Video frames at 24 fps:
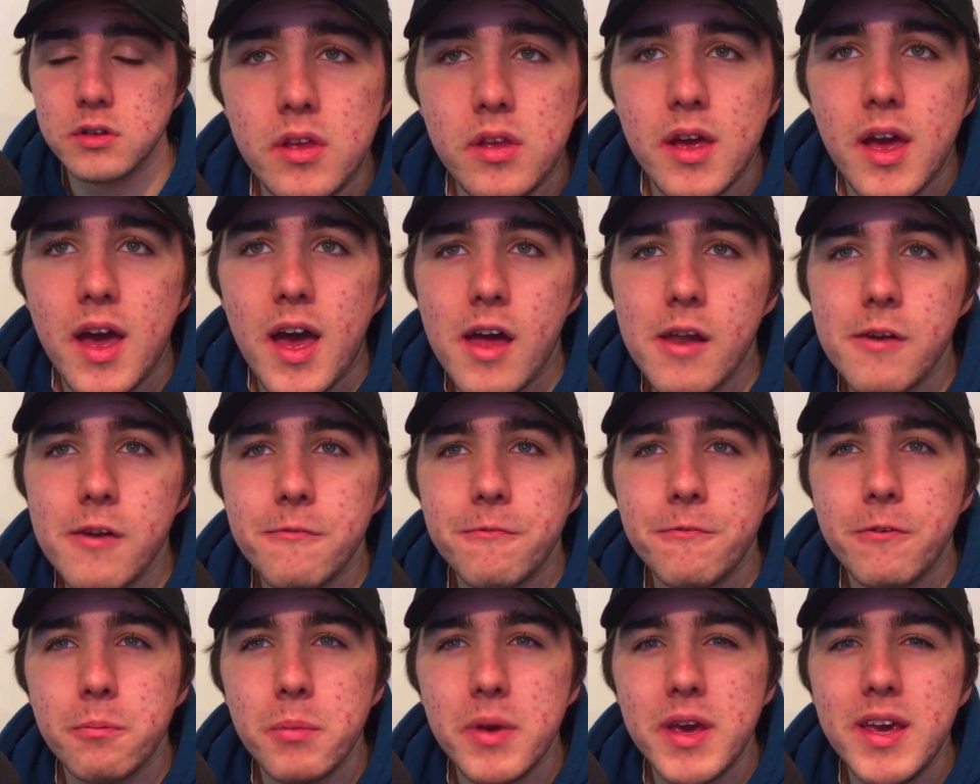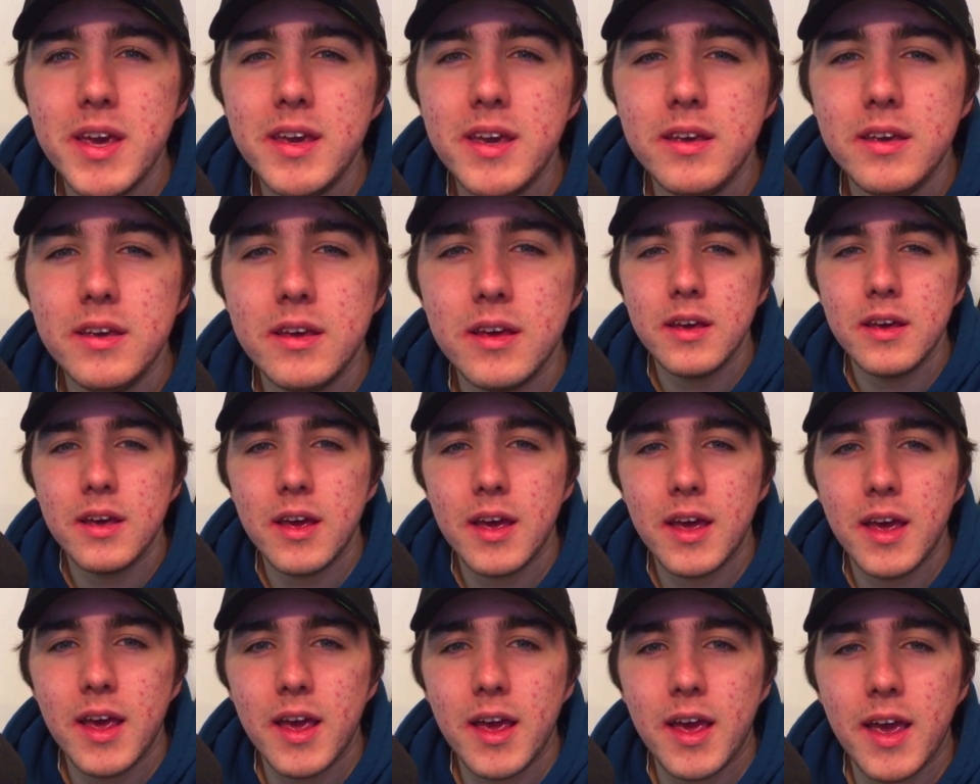And for me,
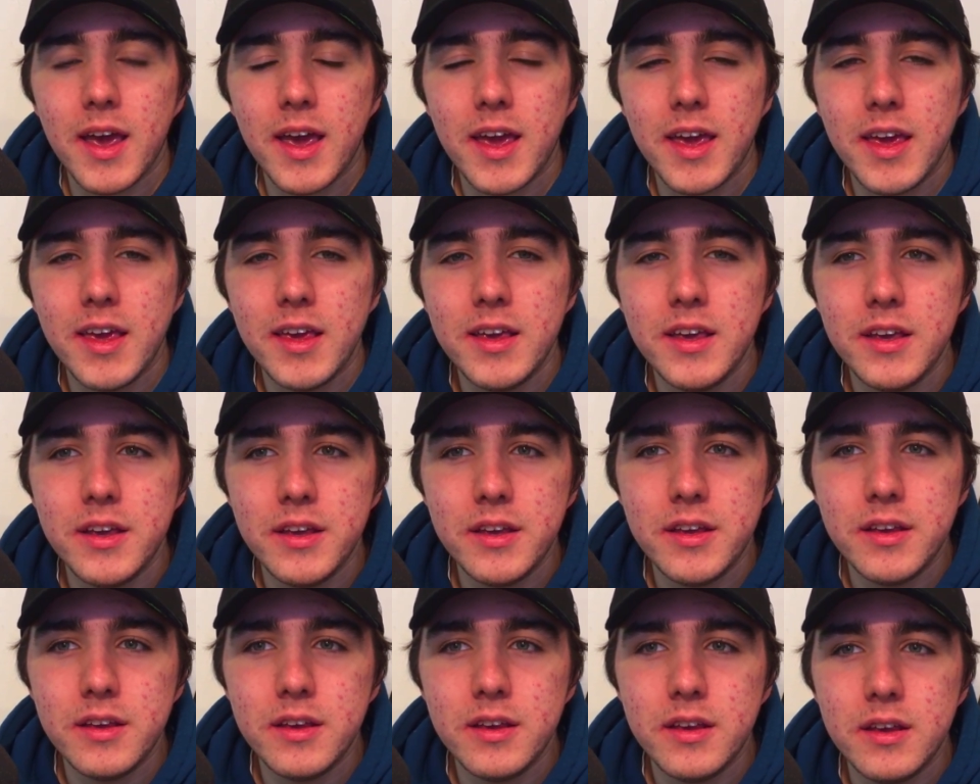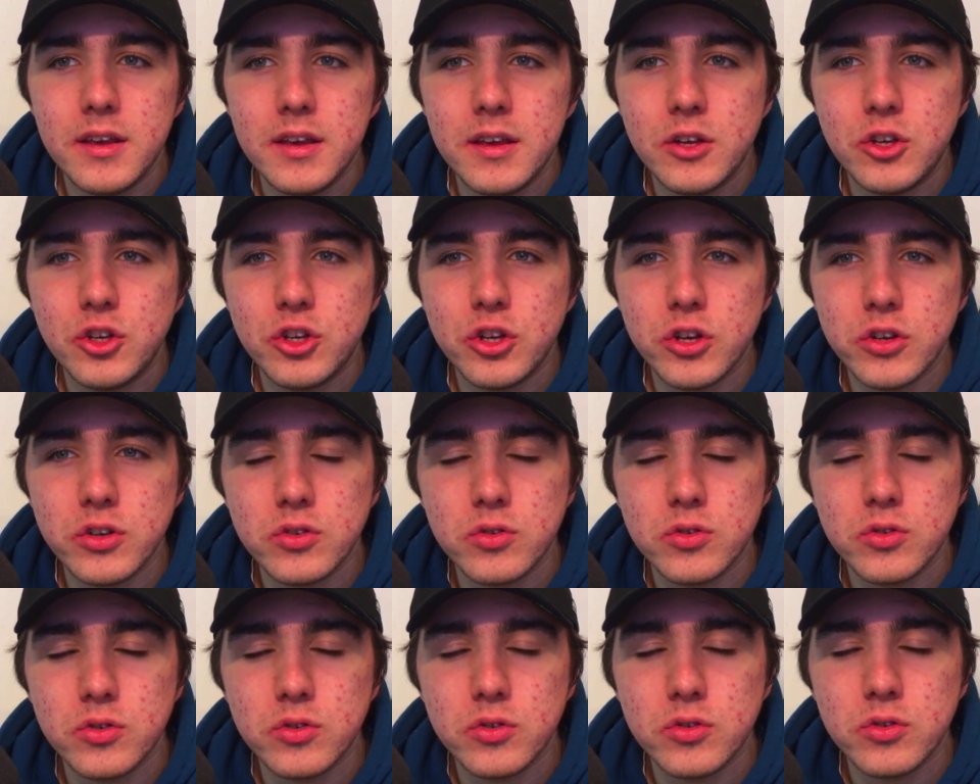he just
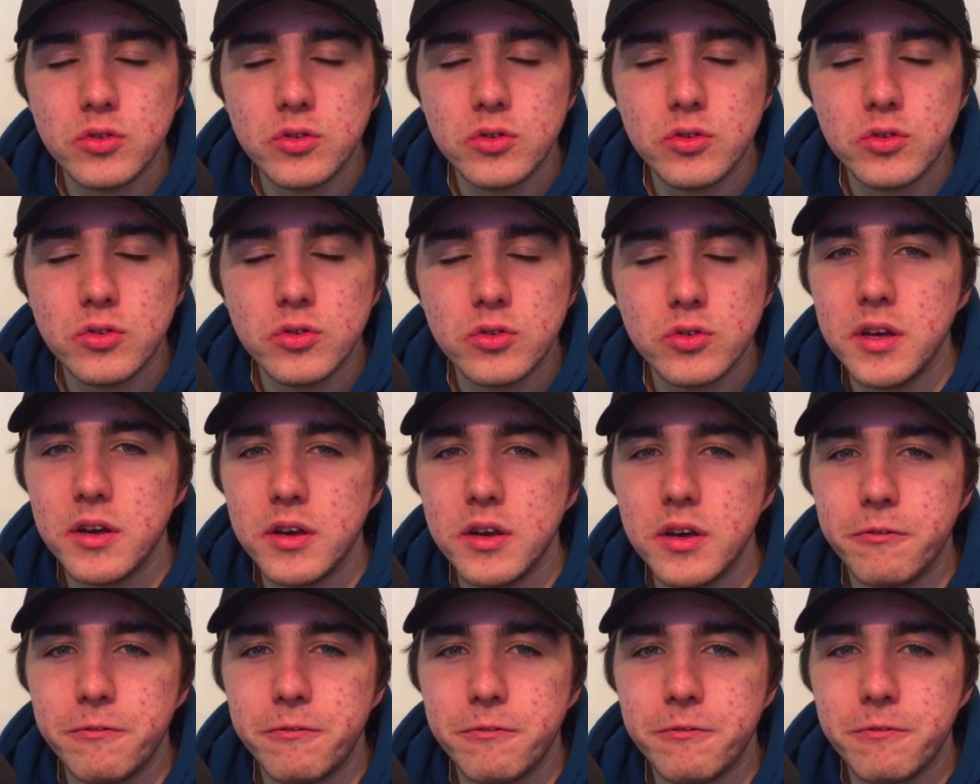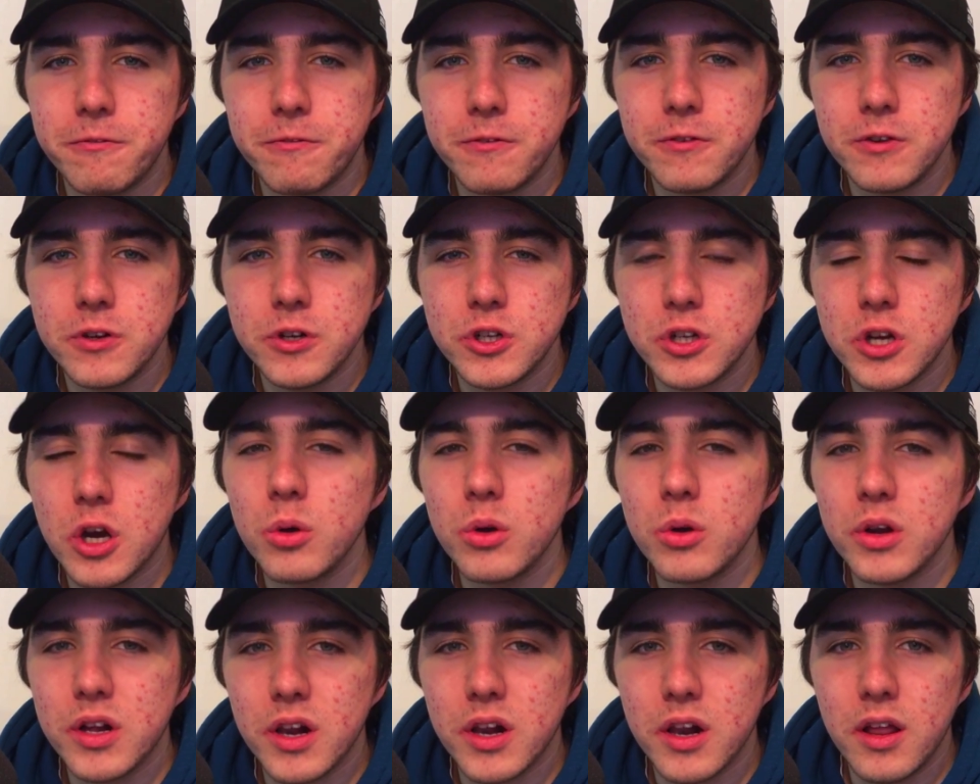reminds me of Charles
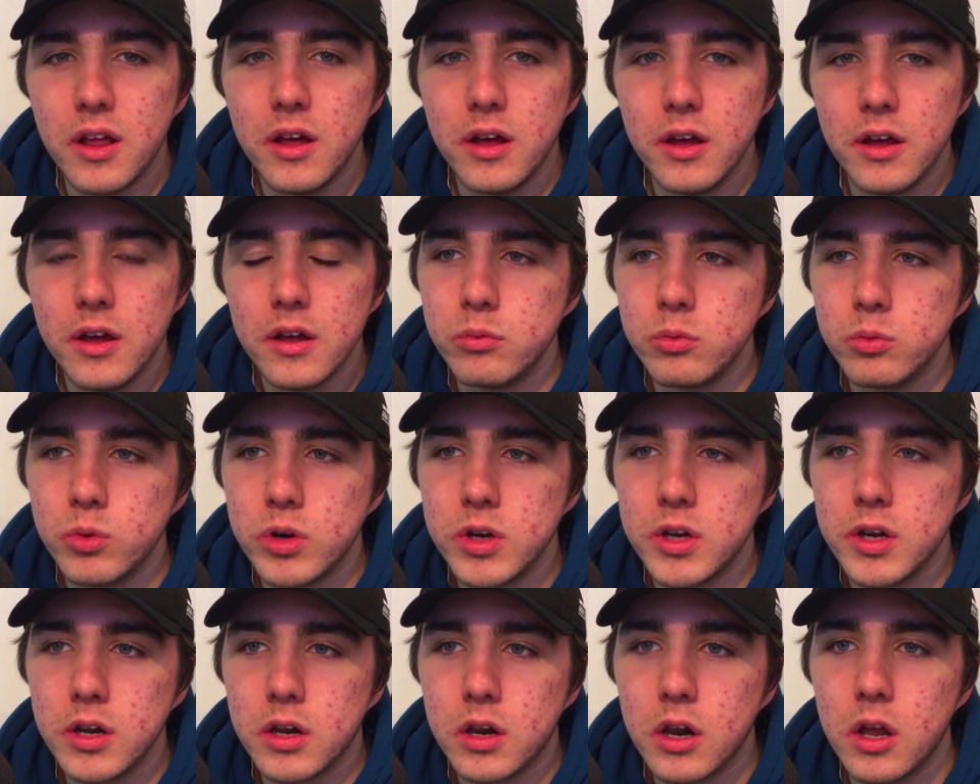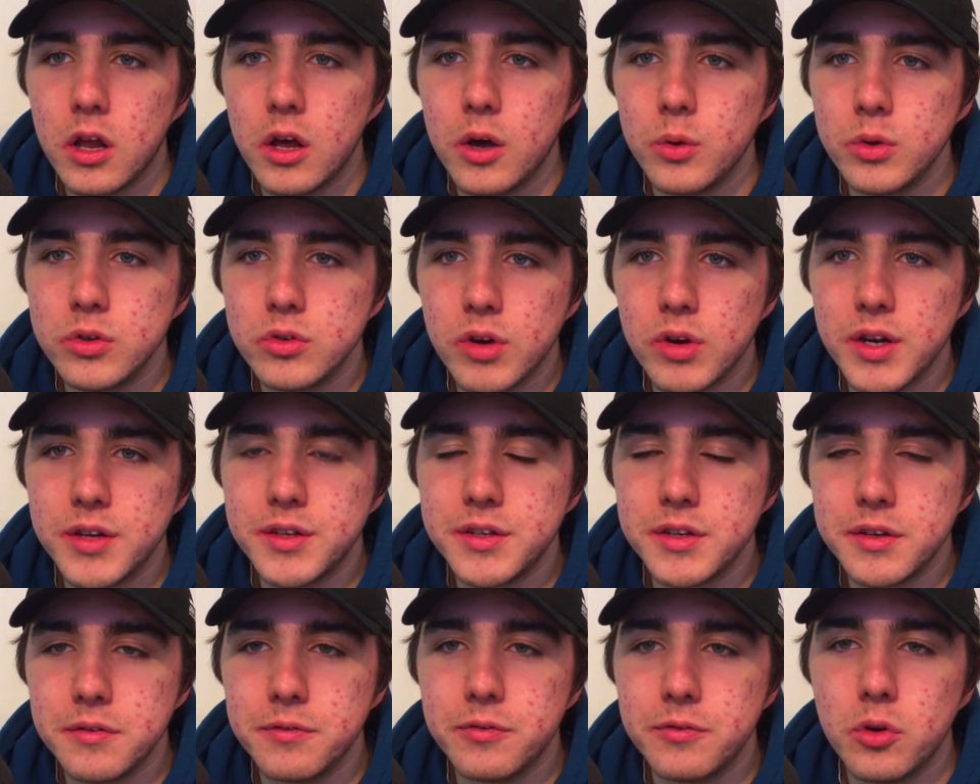Leclerc when Leclerc was racing
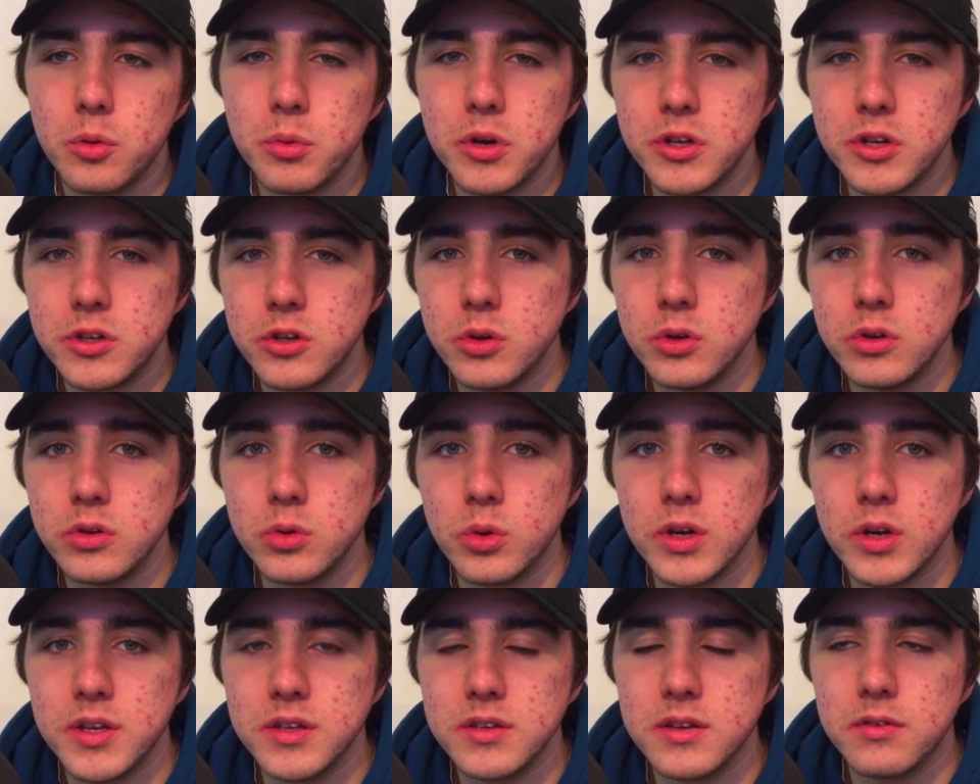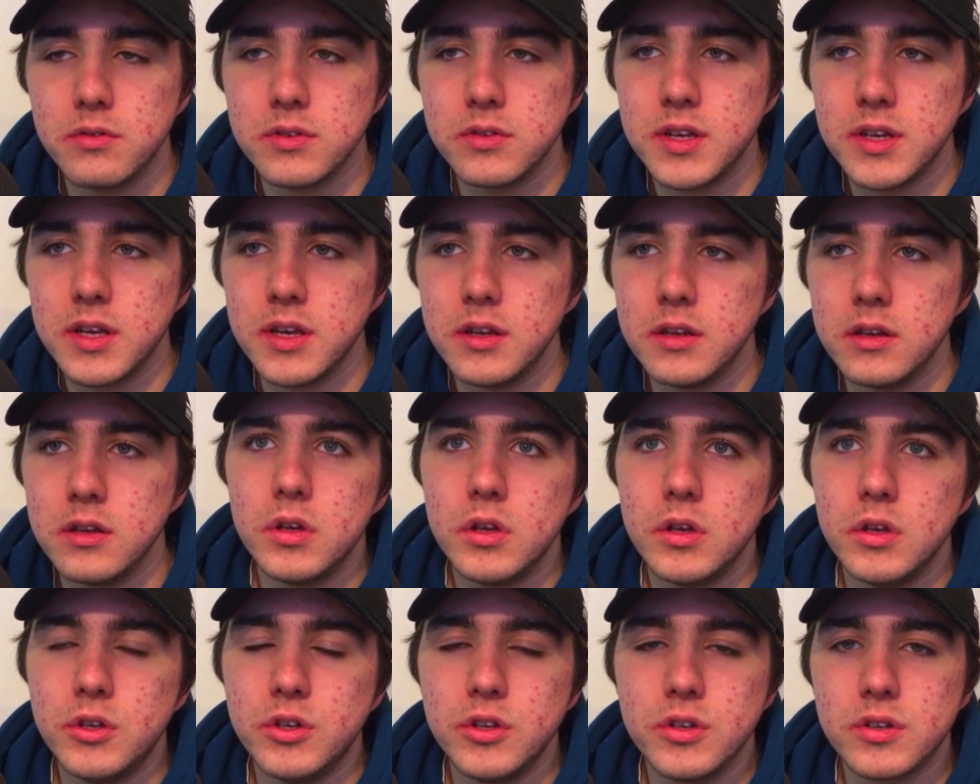in Formula 2 in 2017. He
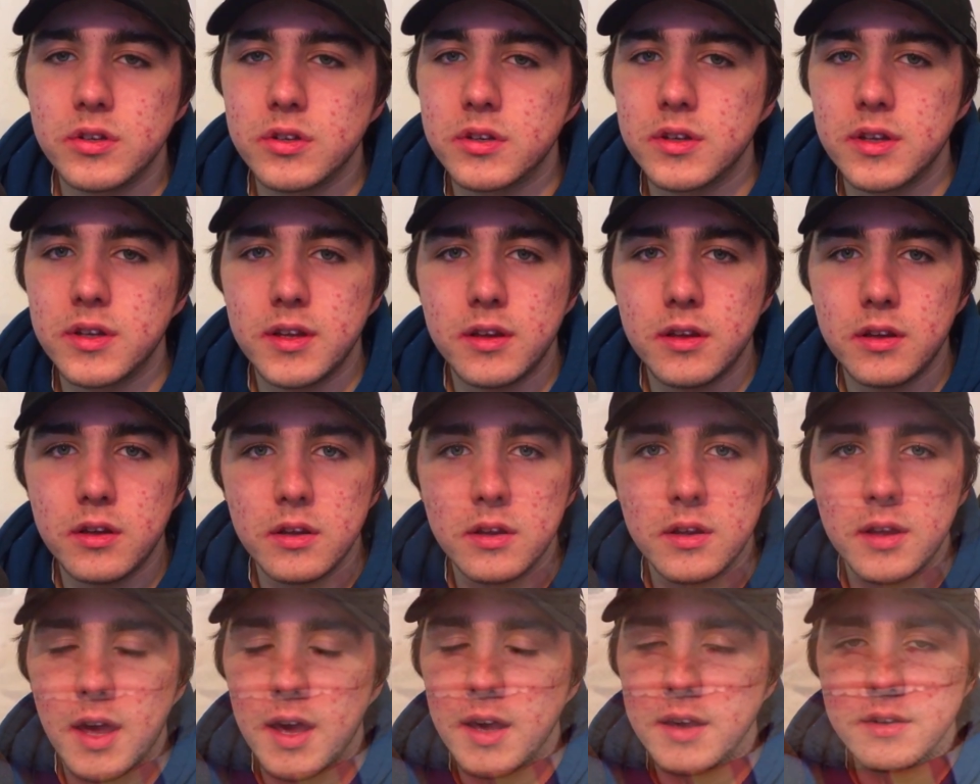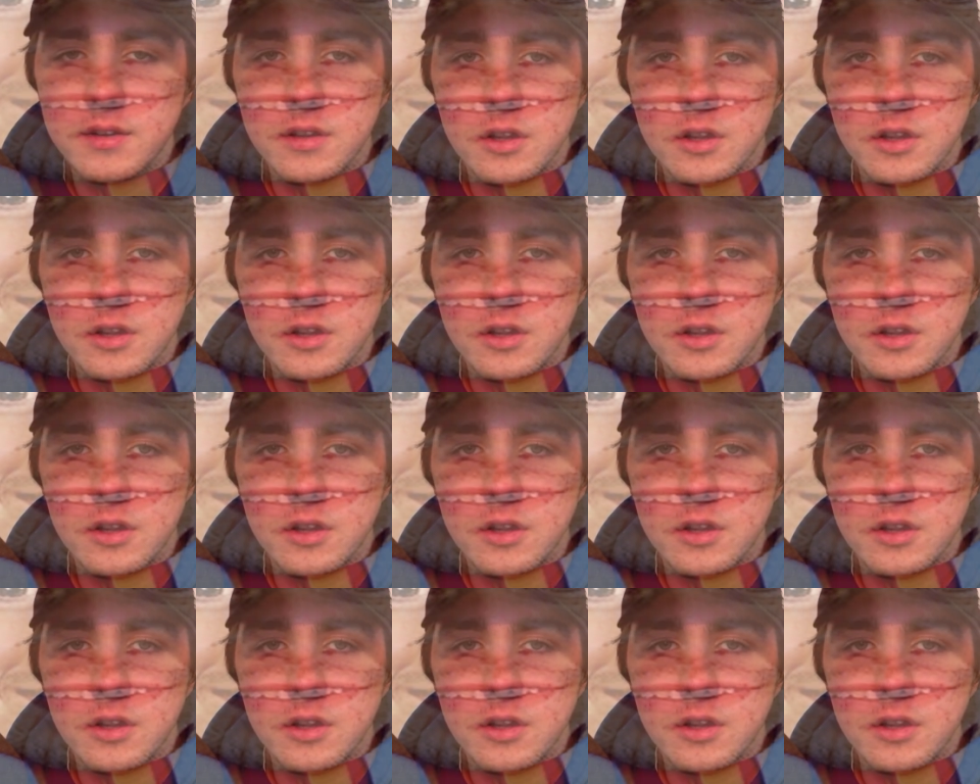just gets the